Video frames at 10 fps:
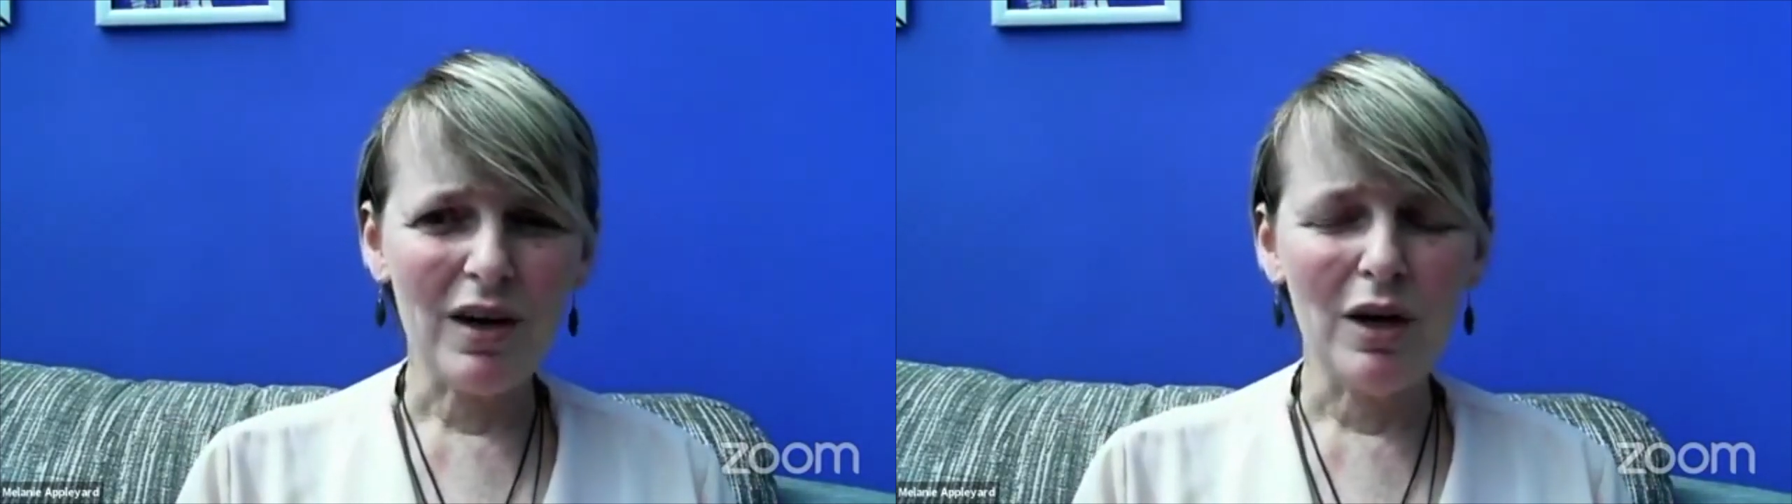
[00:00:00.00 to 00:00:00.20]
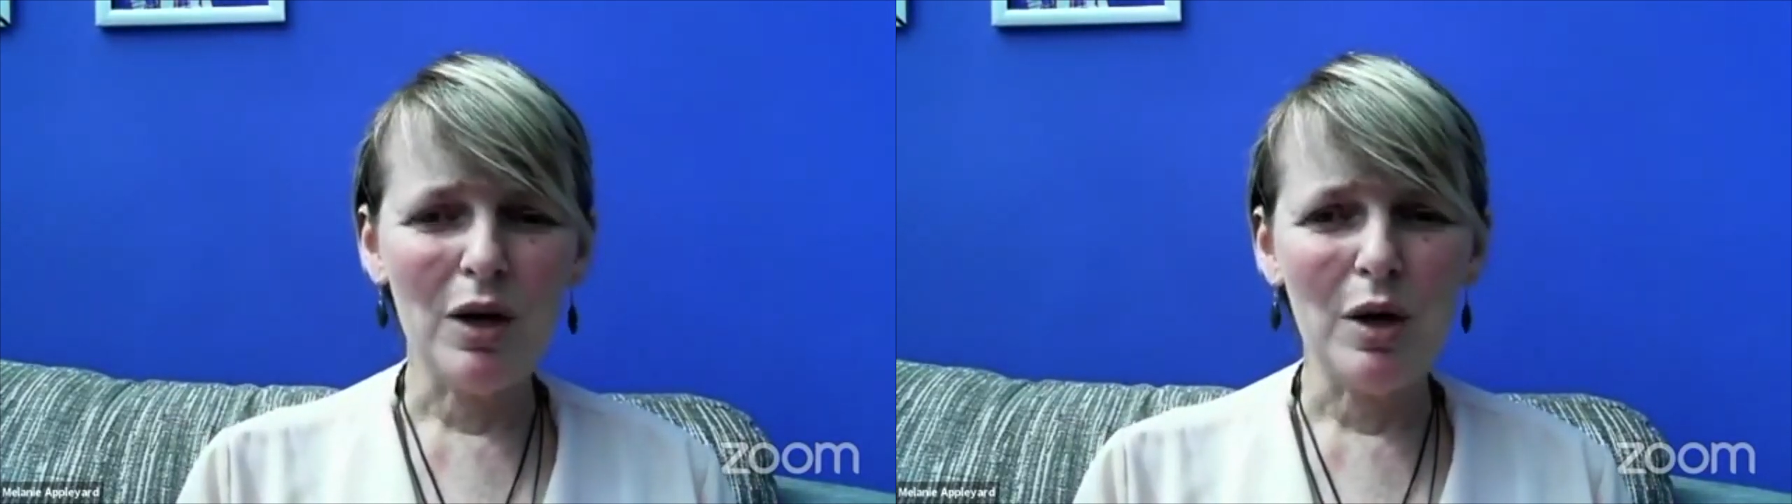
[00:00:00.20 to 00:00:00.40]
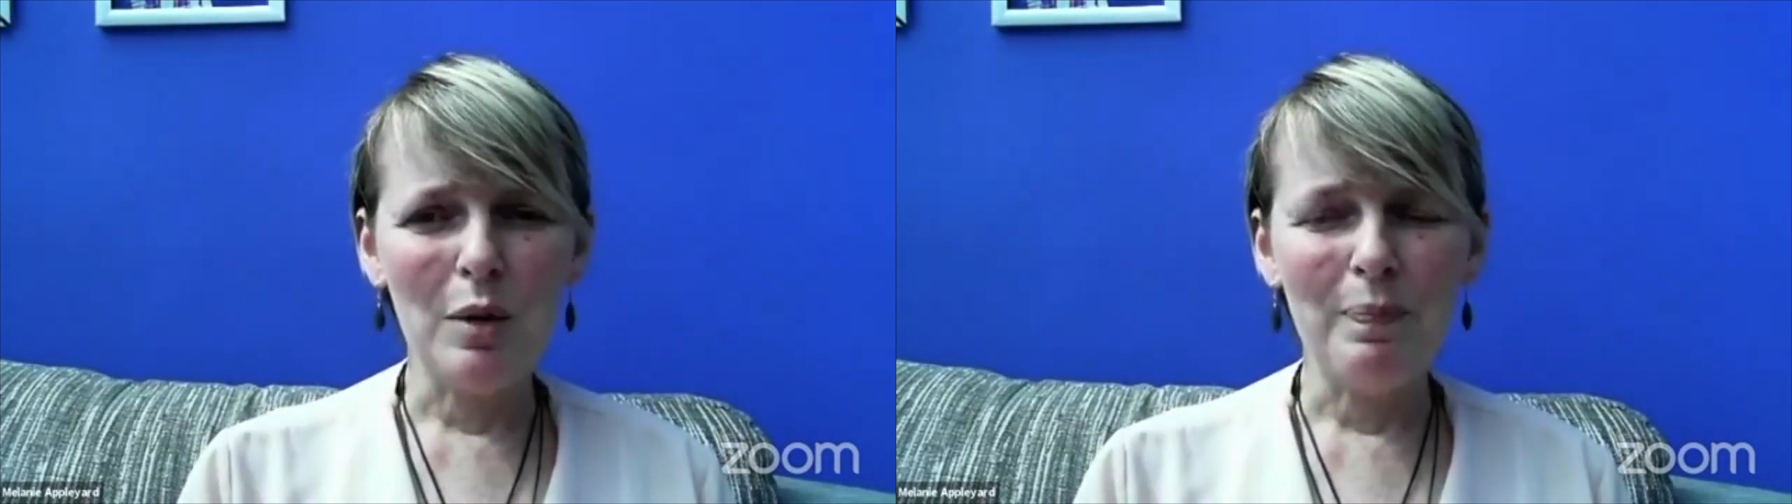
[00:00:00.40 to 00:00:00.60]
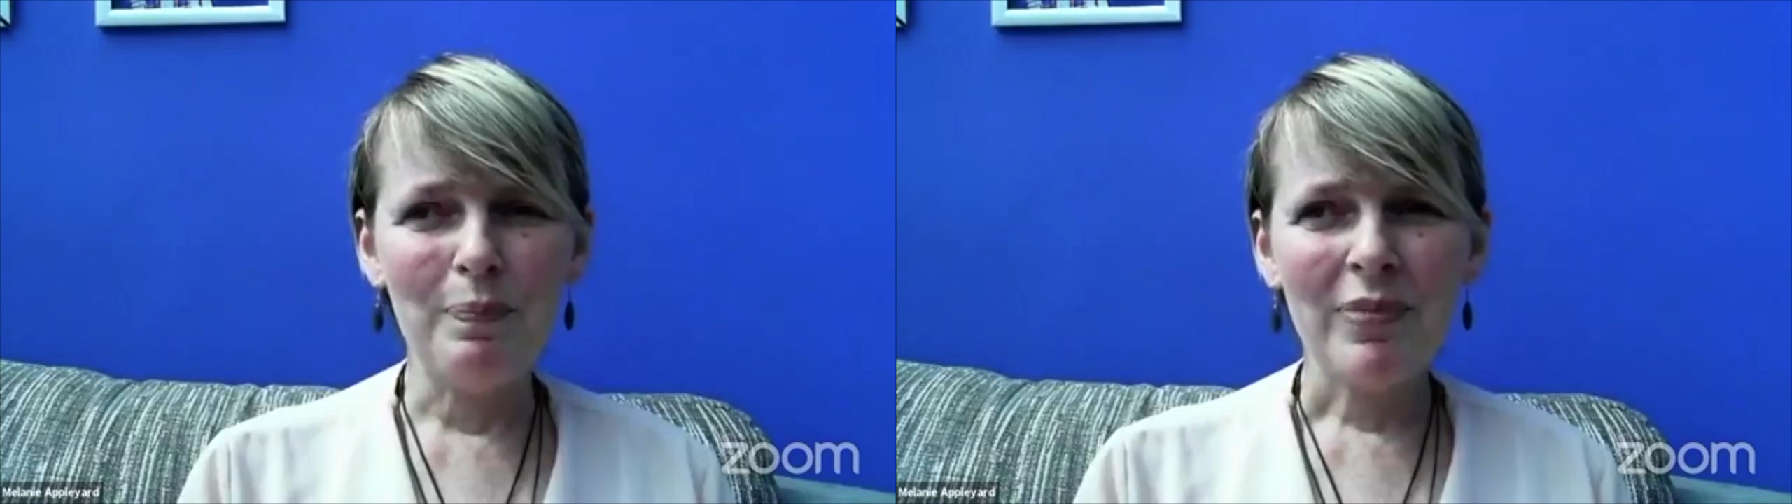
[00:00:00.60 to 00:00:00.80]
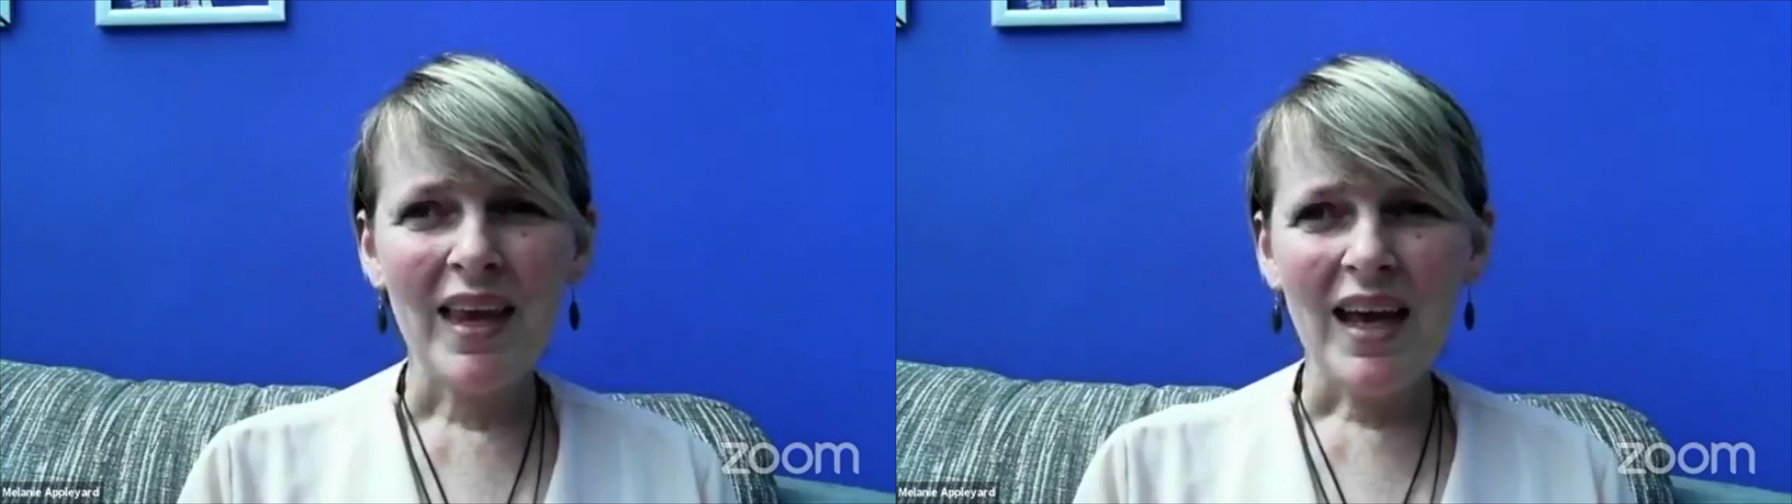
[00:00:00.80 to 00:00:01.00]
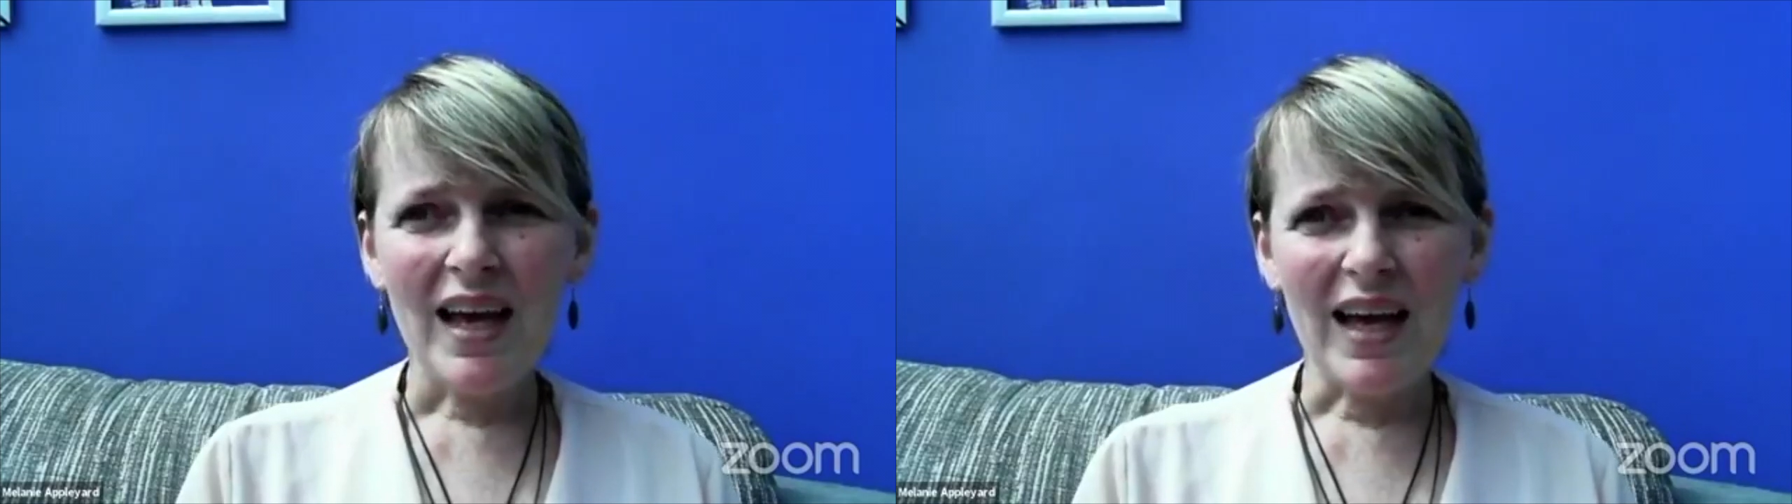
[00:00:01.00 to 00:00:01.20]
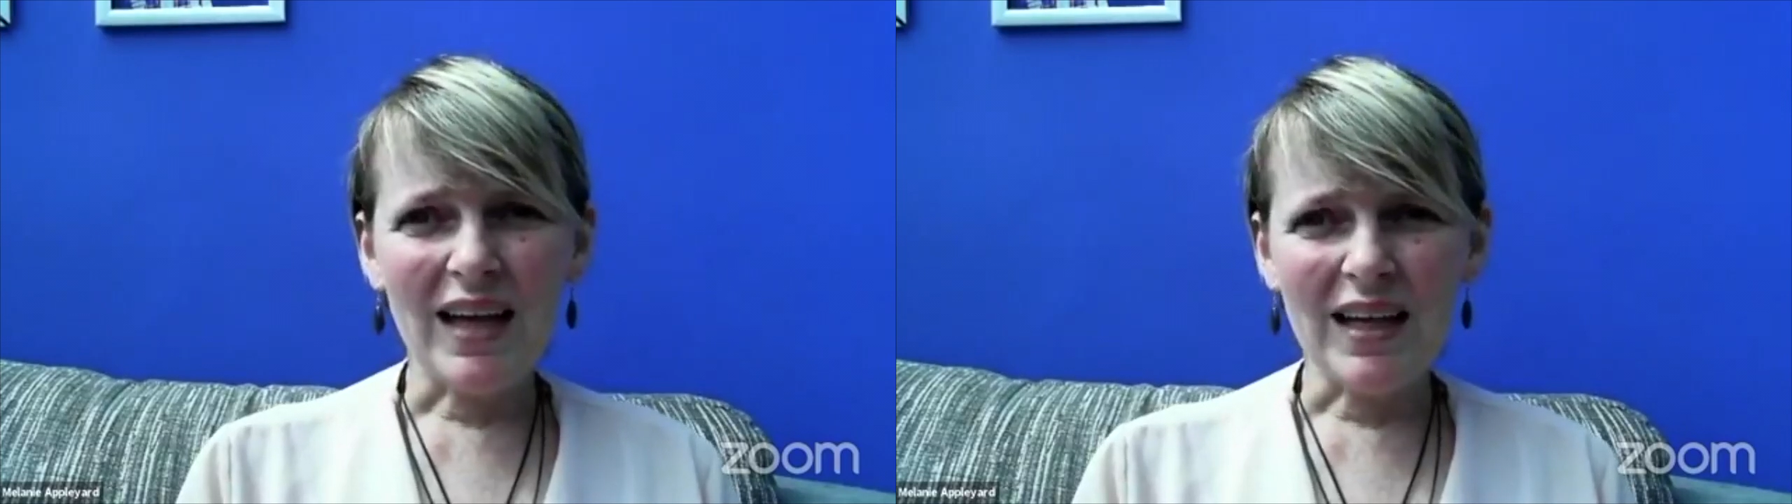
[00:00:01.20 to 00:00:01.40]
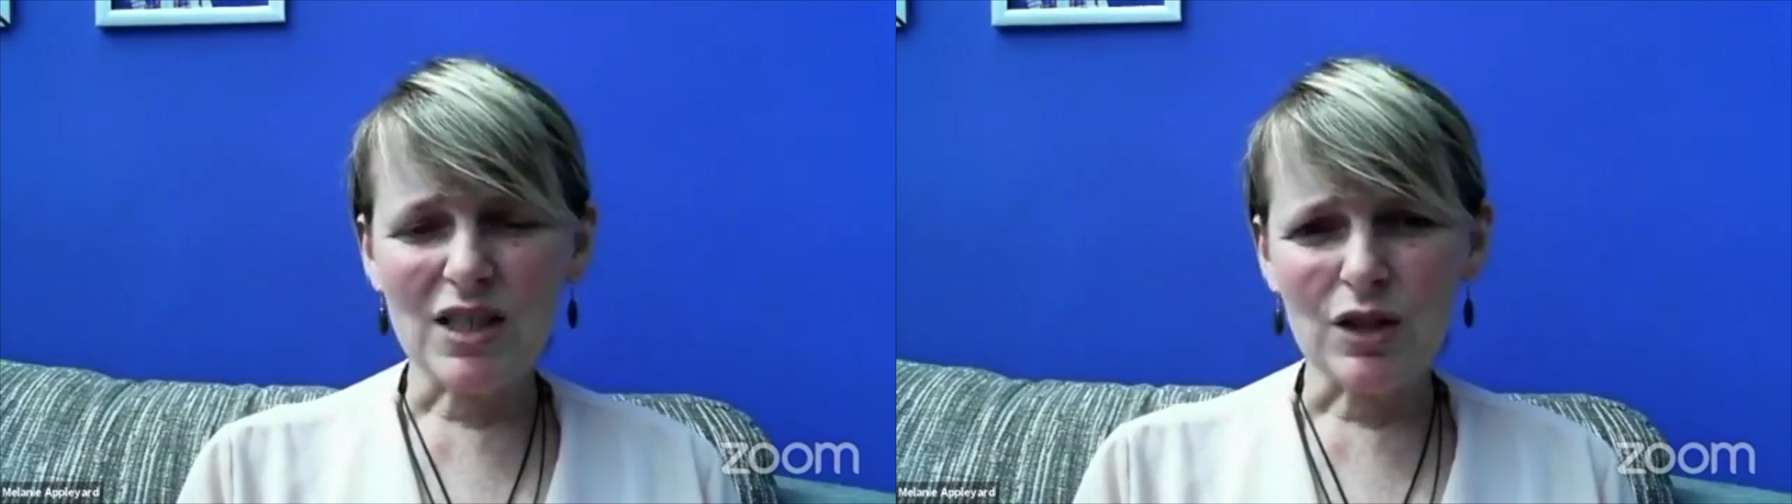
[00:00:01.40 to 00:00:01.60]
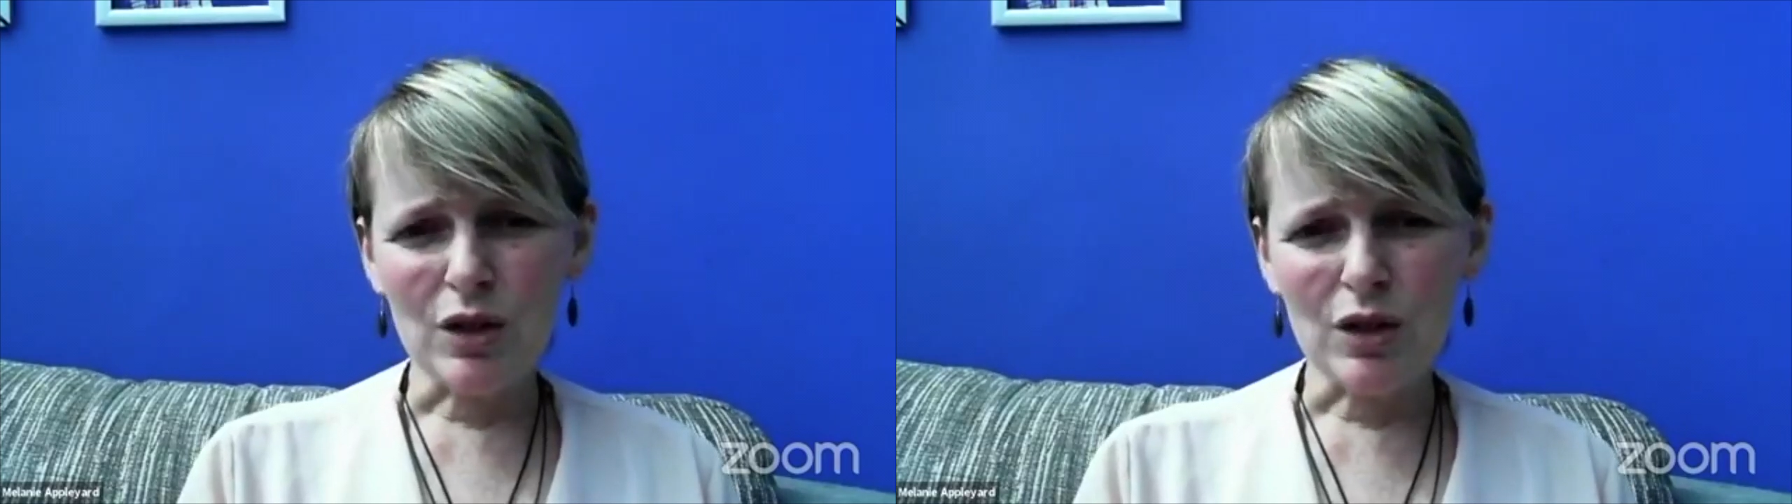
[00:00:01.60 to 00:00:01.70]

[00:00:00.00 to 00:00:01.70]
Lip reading: I had